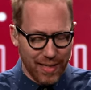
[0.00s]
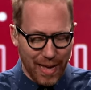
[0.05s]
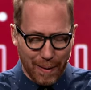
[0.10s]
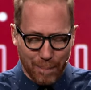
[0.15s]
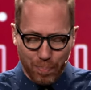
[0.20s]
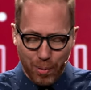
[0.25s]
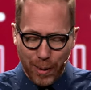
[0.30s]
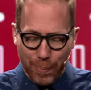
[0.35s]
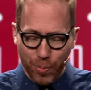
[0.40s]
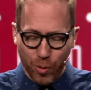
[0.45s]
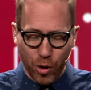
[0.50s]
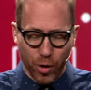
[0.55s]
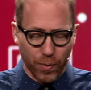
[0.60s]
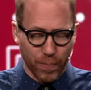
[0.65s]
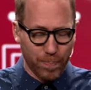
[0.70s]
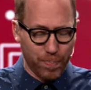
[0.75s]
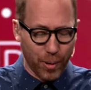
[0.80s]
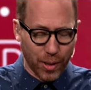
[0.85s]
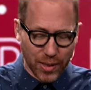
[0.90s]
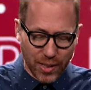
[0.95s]
that people
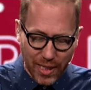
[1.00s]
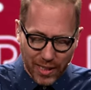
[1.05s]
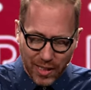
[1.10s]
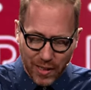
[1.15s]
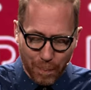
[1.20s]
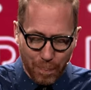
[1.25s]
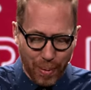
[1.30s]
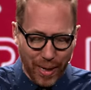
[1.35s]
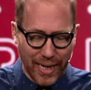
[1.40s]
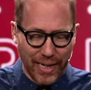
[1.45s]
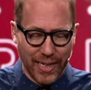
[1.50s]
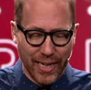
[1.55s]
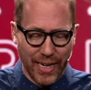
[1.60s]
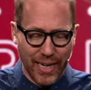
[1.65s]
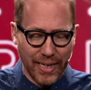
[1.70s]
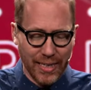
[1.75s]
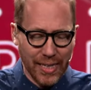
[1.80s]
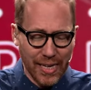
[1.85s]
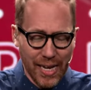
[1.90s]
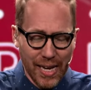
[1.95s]
participate
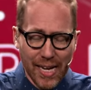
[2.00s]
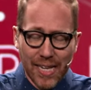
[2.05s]
in.